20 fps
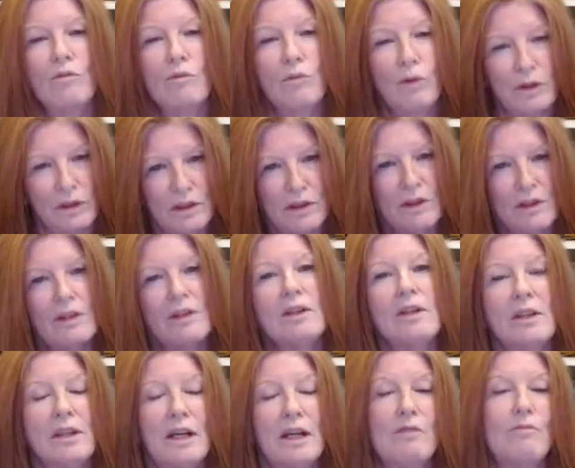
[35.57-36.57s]
and what
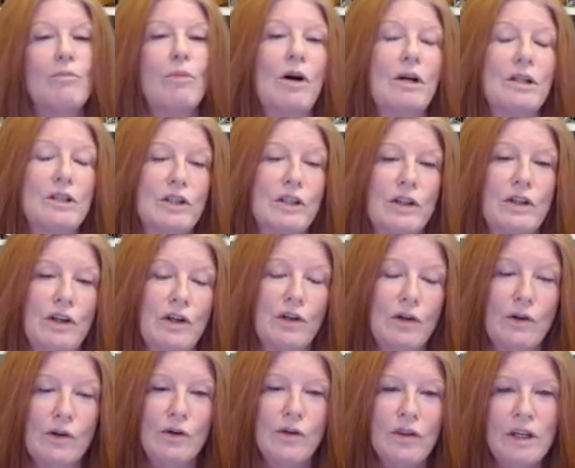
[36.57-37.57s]
they brought to the
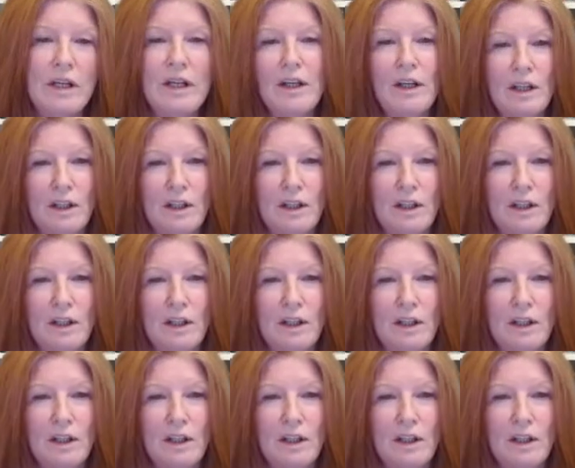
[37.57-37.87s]
earth,